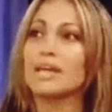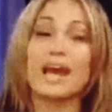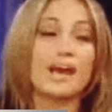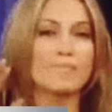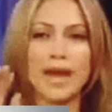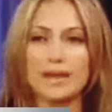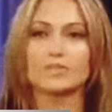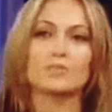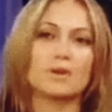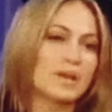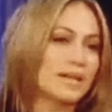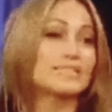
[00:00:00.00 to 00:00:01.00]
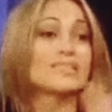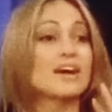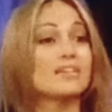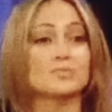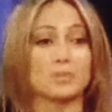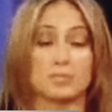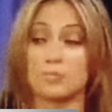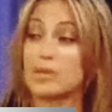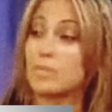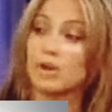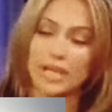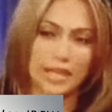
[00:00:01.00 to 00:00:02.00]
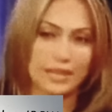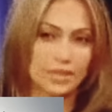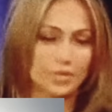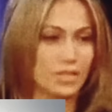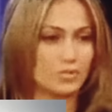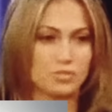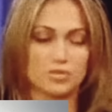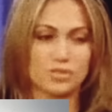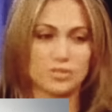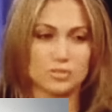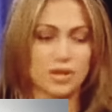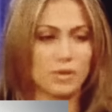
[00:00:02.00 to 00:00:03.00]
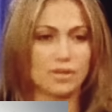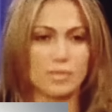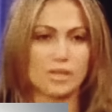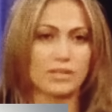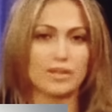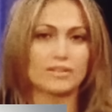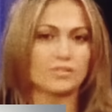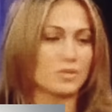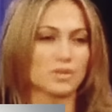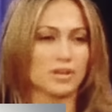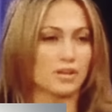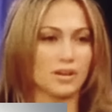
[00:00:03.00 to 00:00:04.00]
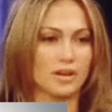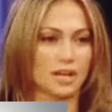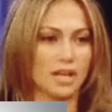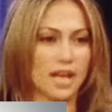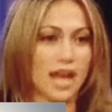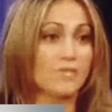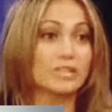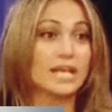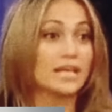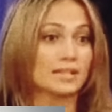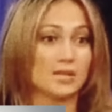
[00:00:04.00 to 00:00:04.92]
Knight had targeted J Lo at some point. Now, Suge Knight was actually targeting